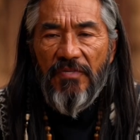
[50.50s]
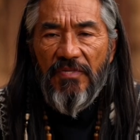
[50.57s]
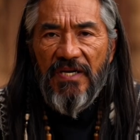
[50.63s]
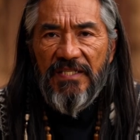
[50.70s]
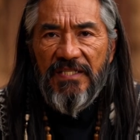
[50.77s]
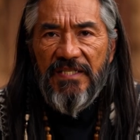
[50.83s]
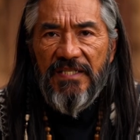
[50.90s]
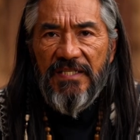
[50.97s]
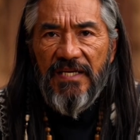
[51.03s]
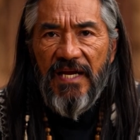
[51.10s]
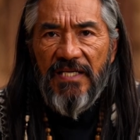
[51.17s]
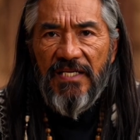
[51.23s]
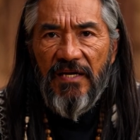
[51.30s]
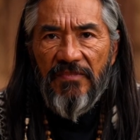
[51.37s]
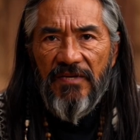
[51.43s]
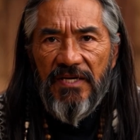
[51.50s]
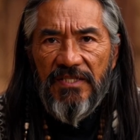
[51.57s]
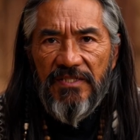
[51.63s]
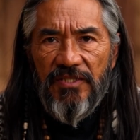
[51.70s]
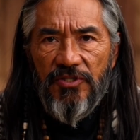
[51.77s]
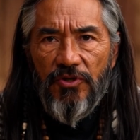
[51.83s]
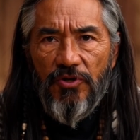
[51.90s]
60 cycles of
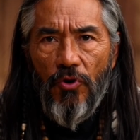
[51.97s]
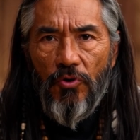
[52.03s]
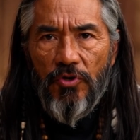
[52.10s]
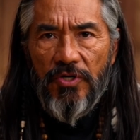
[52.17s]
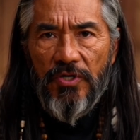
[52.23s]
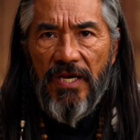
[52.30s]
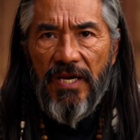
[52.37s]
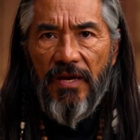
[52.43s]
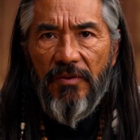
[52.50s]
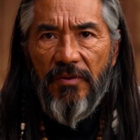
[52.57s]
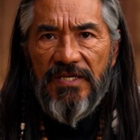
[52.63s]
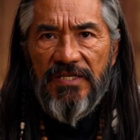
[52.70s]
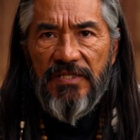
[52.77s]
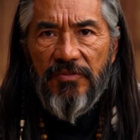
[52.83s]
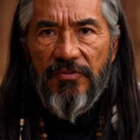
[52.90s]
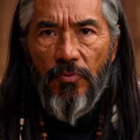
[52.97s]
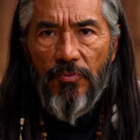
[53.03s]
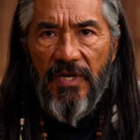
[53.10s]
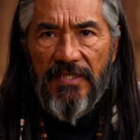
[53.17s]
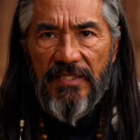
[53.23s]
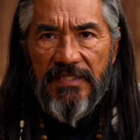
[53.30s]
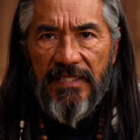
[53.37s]
AC current is counted as
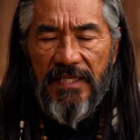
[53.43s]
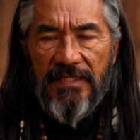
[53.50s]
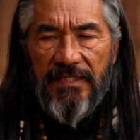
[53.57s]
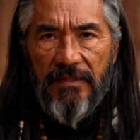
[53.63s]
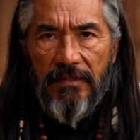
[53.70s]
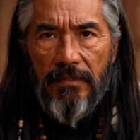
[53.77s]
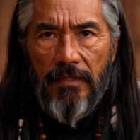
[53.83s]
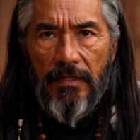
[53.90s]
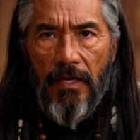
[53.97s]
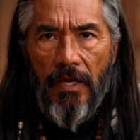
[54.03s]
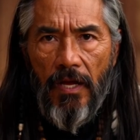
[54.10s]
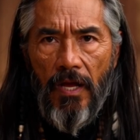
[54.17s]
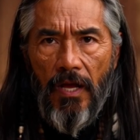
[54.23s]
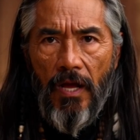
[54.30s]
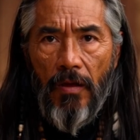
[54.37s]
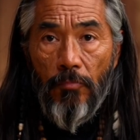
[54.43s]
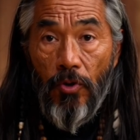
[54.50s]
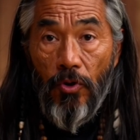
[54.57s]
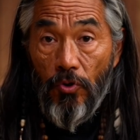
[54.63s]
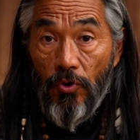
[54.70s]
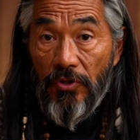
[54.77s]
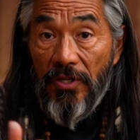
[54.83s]
1 second. But
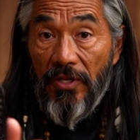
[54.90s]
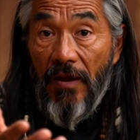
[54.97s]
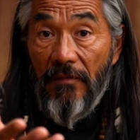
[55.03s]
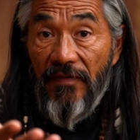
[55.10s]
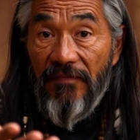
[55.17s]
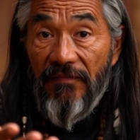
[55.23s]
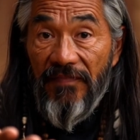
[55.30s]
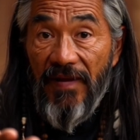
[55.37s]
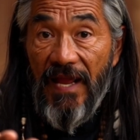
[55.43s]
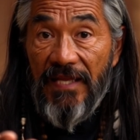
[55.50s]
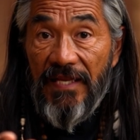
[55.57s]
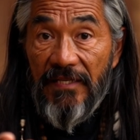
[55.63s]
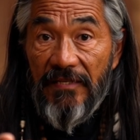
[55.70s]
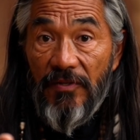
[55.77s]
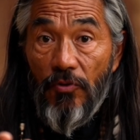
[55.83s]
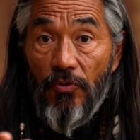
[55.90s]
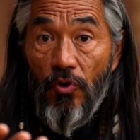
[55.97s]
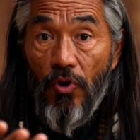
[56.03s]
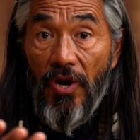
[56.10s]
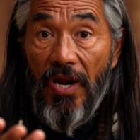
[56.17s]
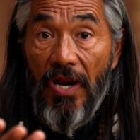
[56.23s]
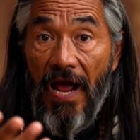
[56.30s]
the grid can run faster,
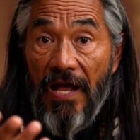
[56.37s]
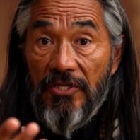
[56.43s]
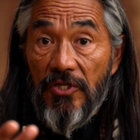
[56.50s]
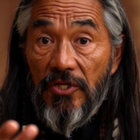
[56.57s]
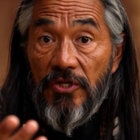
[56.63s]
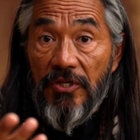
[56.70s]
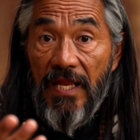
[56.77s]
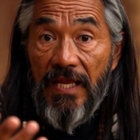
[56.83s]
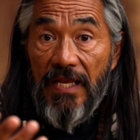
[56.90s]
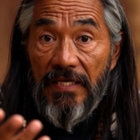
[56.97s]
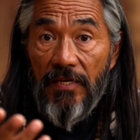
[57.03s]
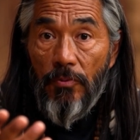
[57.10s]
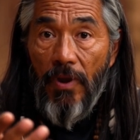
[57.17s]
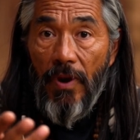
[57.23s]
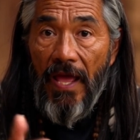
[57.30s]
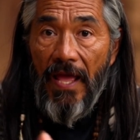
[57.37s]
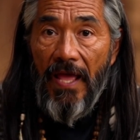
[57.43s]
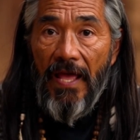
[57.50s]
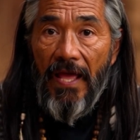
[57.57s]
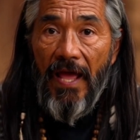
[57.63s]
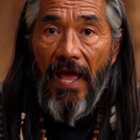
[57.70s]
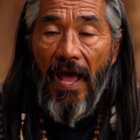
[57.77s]
causing clocks to gain time
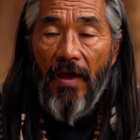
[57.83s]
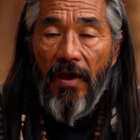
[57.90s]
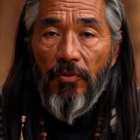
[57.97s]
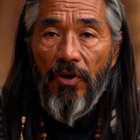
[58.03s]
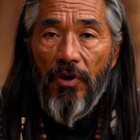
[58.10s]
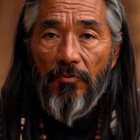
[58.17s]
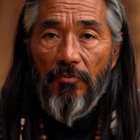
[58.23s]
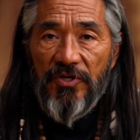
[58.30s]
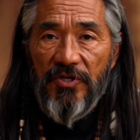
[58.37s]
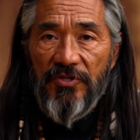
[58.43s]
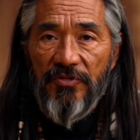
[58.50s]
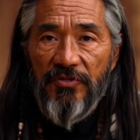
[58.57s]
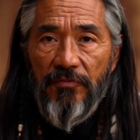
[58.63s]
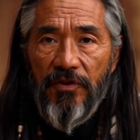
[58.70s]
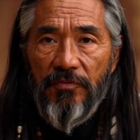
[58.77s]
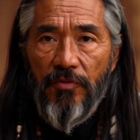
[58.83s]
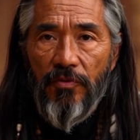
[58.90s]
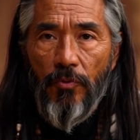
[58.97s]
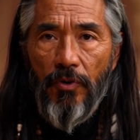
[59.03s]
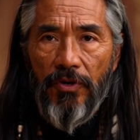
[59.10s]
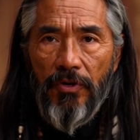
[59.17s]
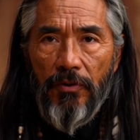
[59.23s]
and align with corrupted
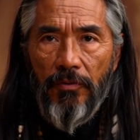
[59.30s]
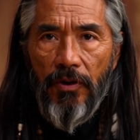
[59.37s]
UTM